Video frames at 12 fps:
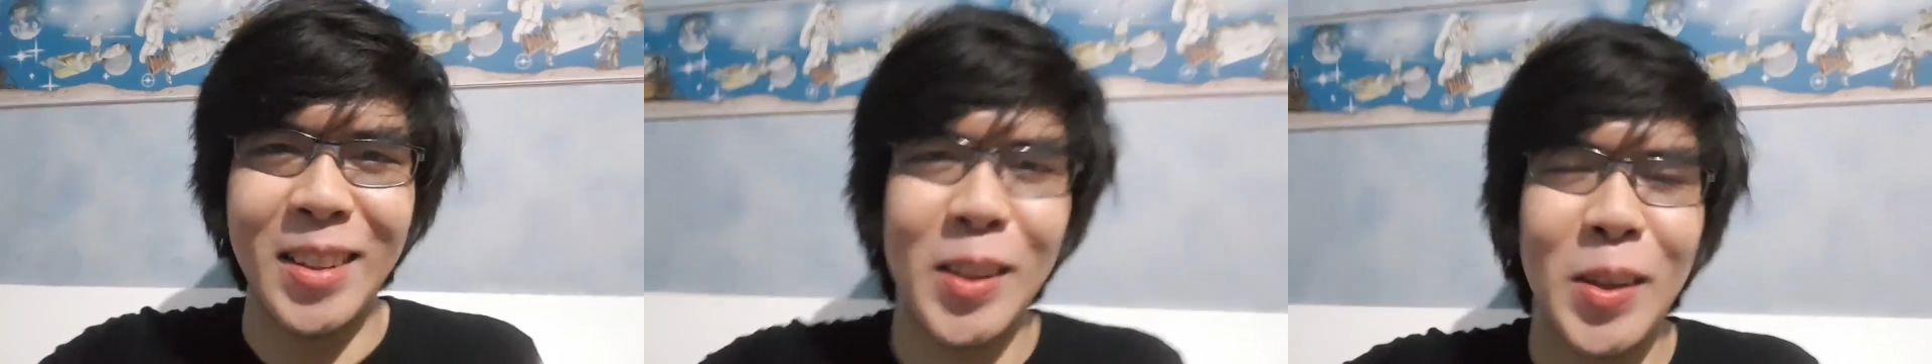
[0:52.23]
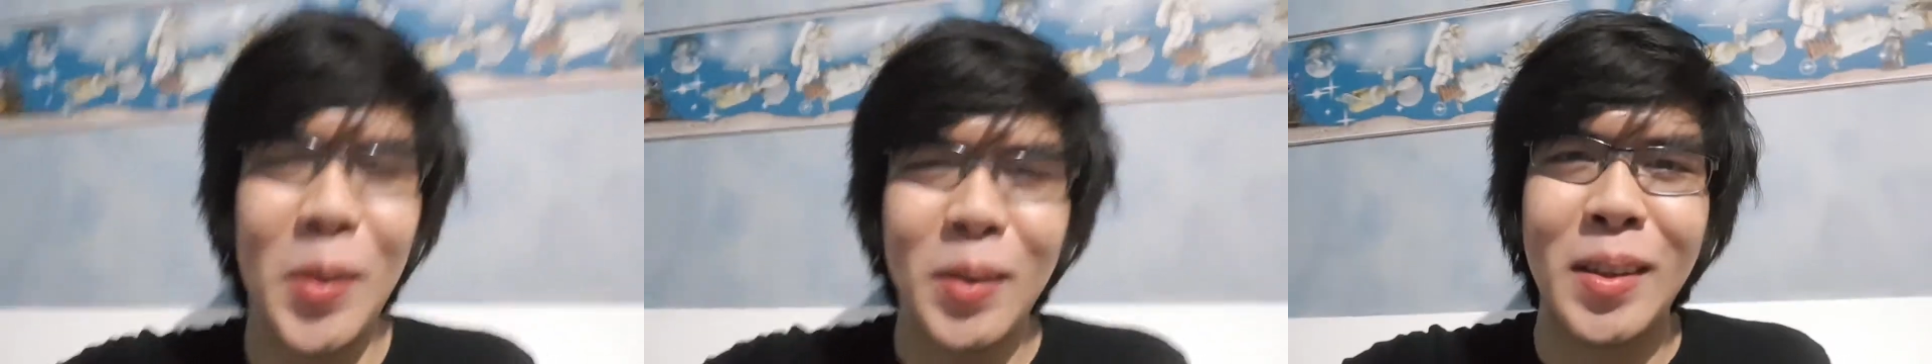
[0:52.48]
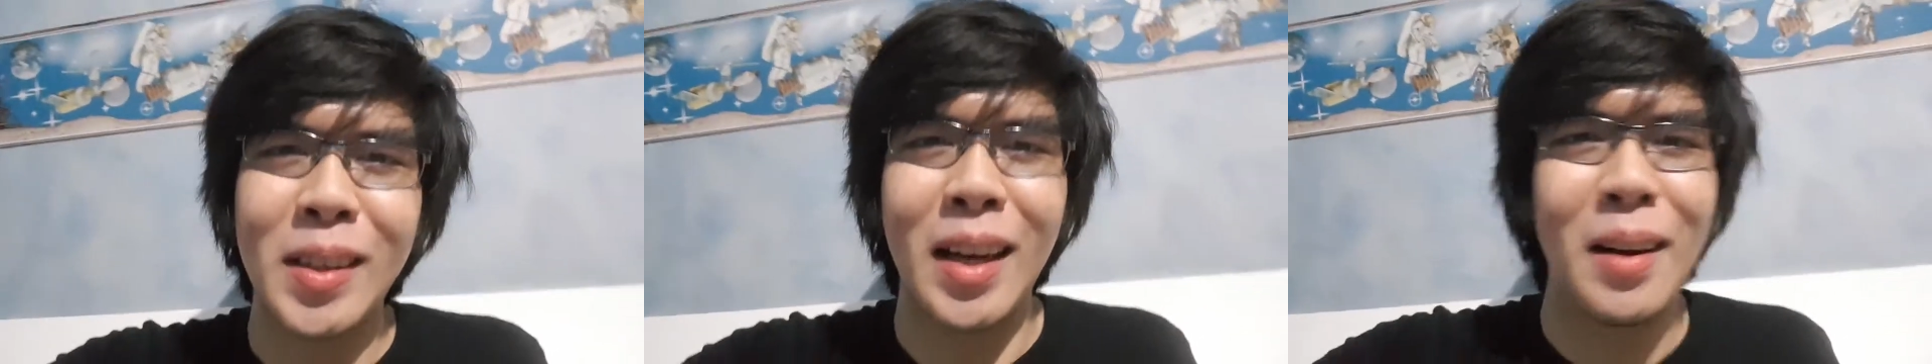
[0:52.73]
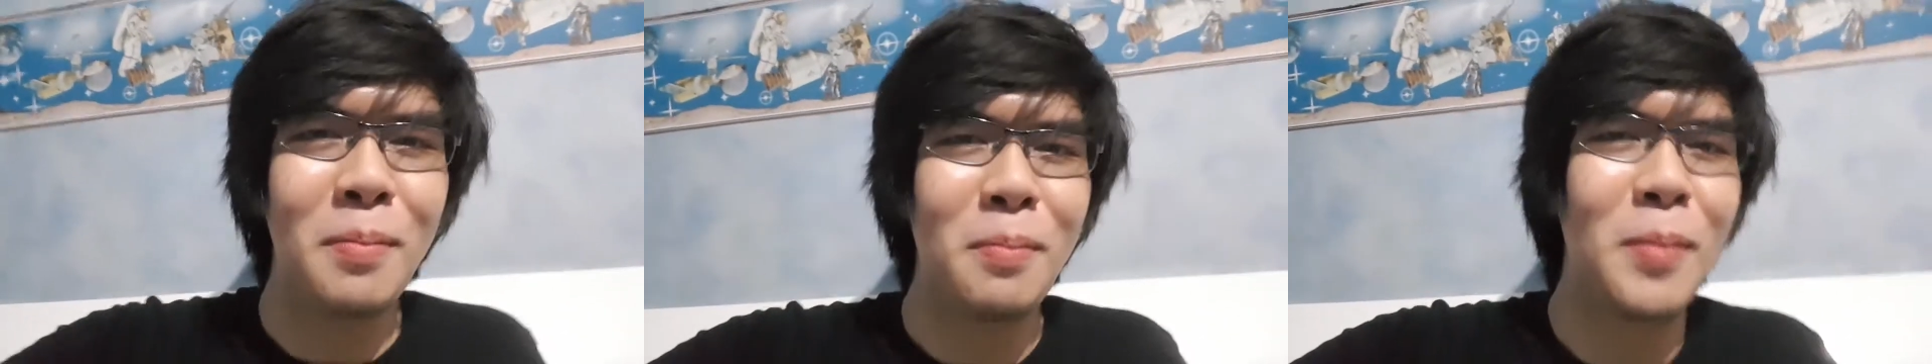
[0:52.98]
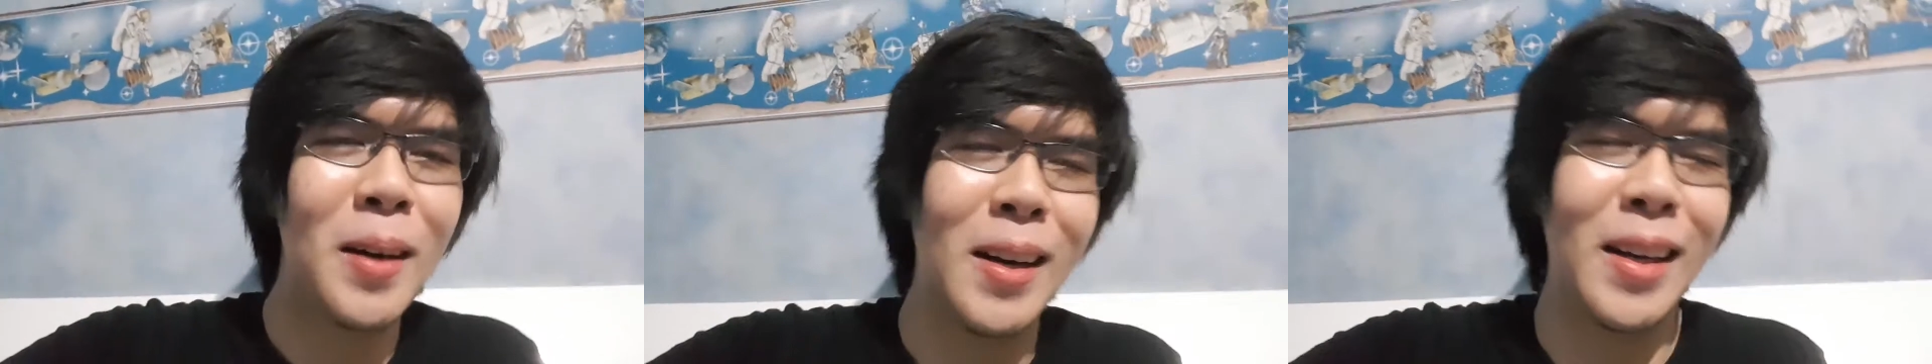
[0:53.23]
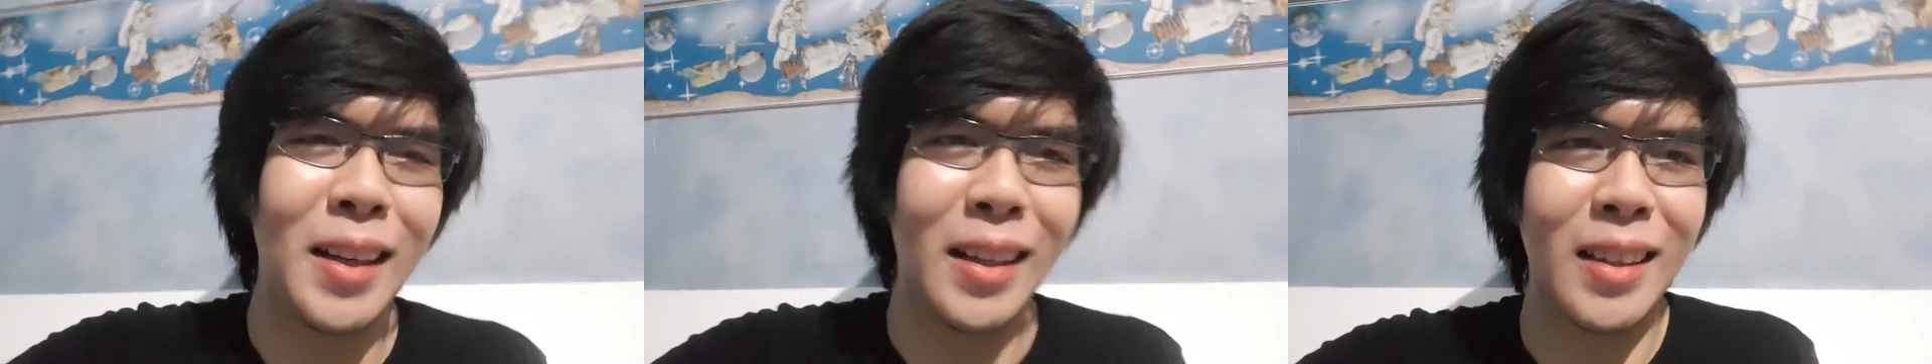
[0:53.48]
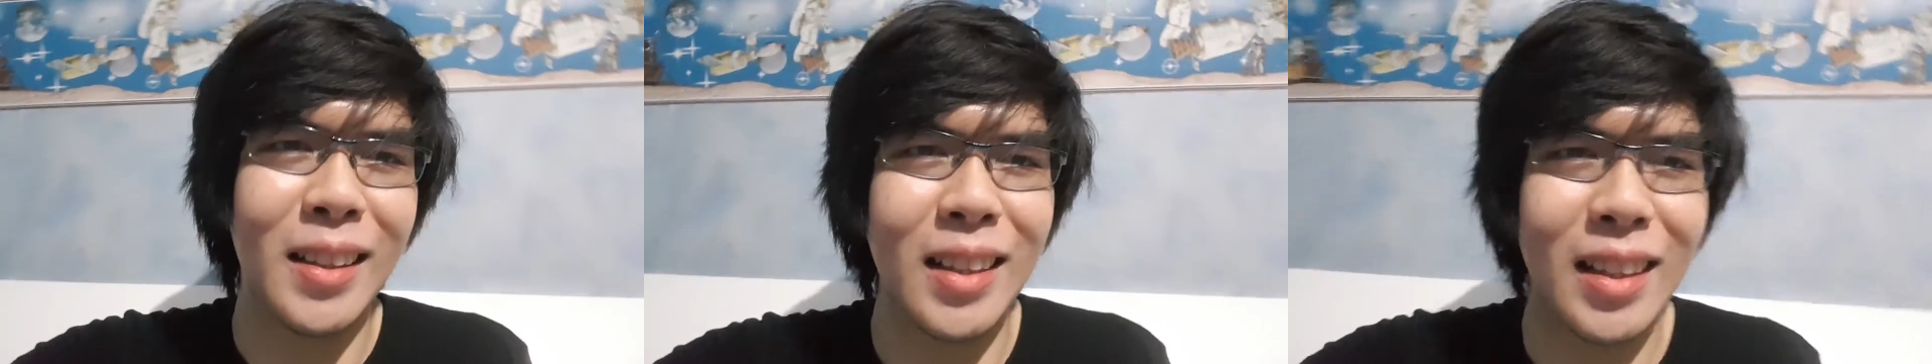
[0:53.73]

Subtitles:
you don't come by,